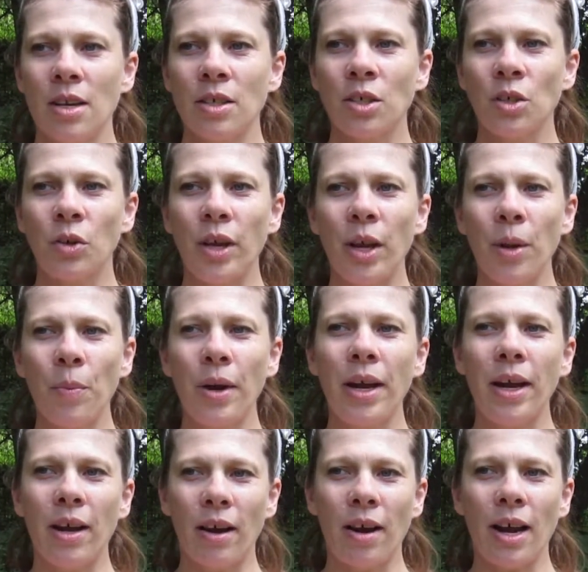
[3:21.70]
So in my
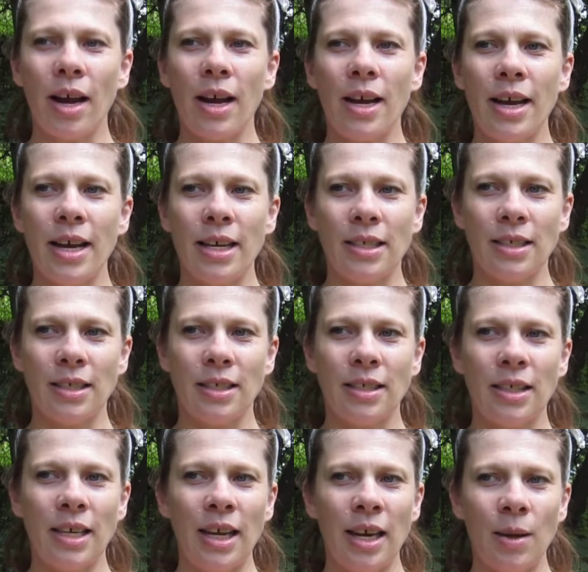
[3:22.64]
area, it
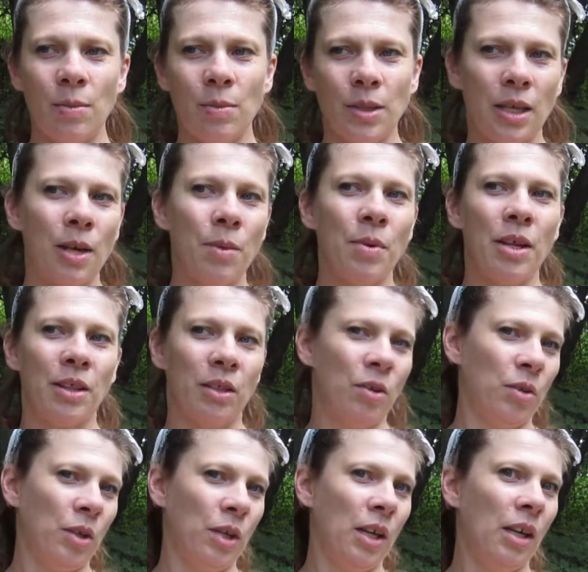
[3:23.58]
seems, and I'm not the
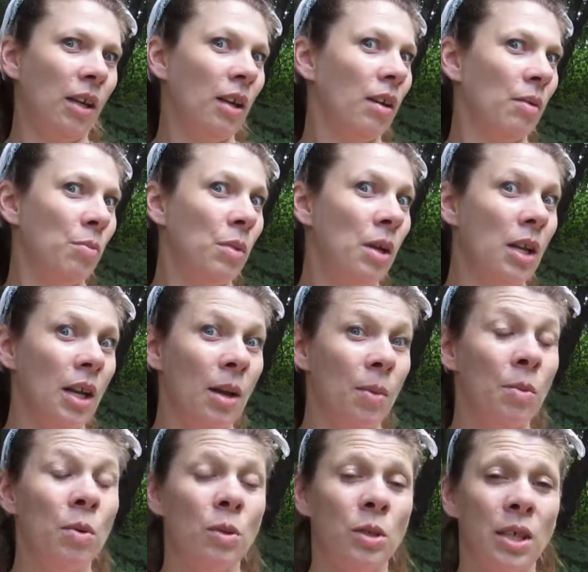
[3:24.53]
only
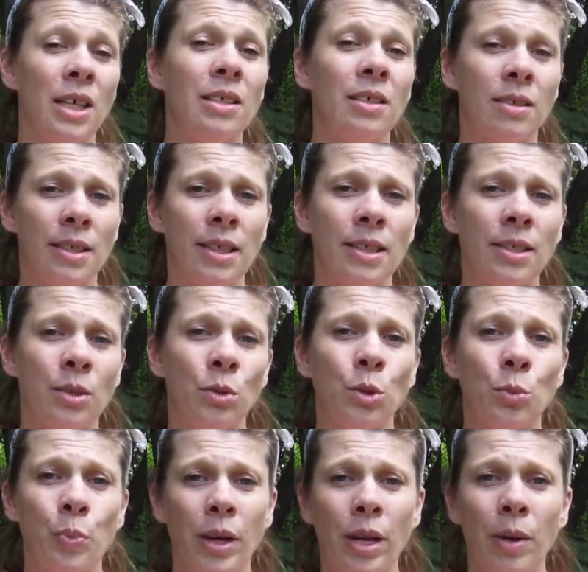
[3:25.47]
medium who says this,
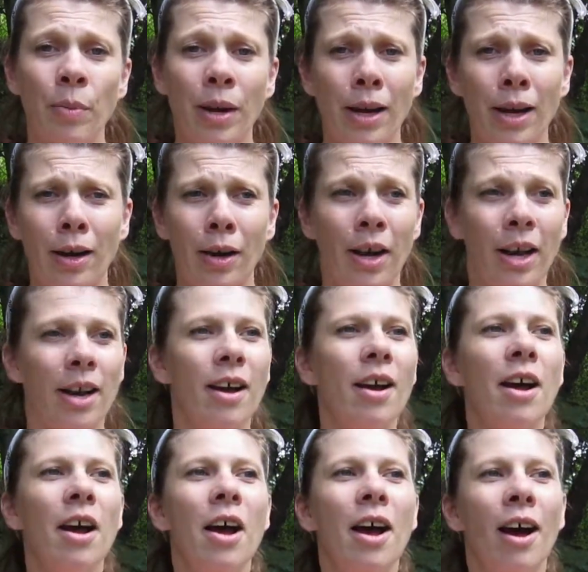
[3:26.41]
who's been in my area,
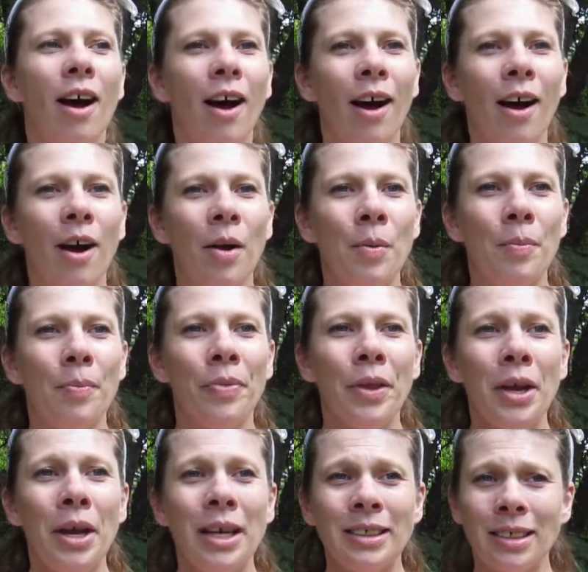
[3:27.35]

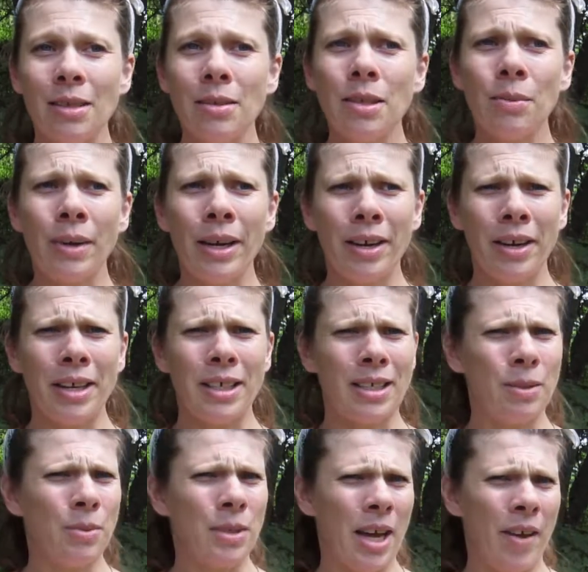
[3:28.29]
it seems that my area
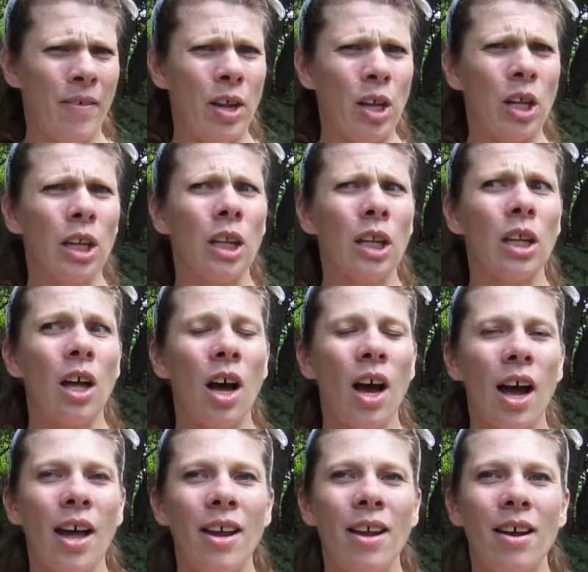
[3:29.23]
seems to have a
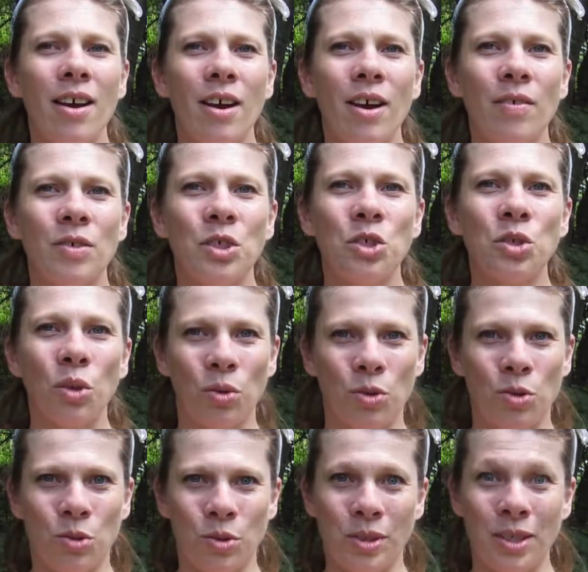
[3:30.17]
lot of
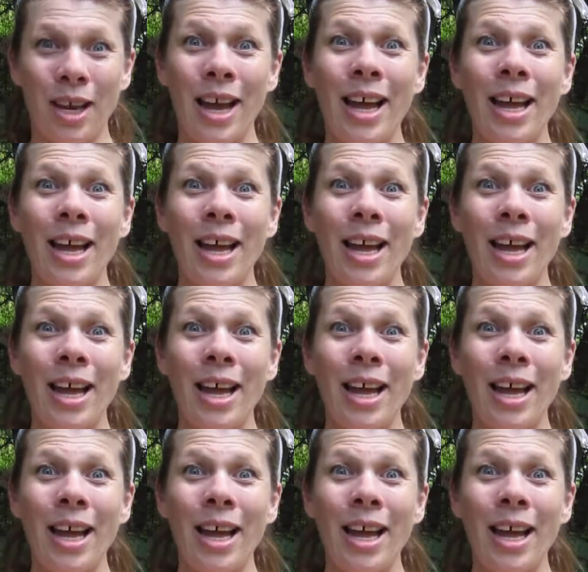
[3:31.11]
souls,